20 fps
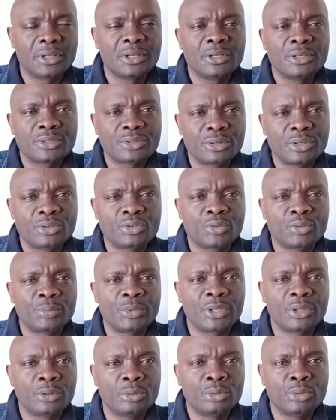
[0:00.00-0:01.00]
So it will be
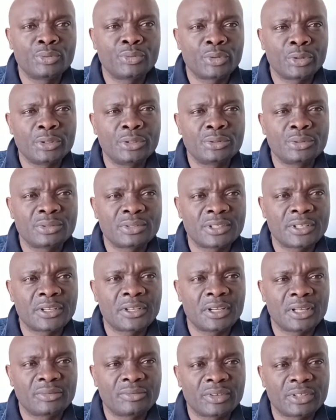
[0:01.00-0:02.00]
good for you to take
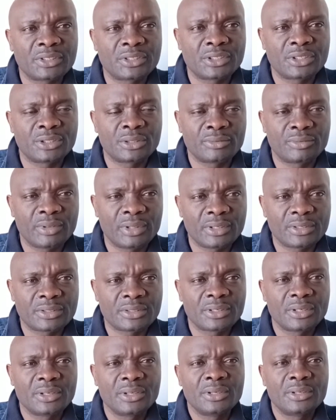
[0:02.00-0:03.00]
advantage of this.
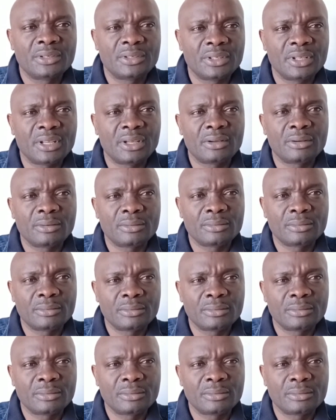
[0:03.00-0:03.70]
Now,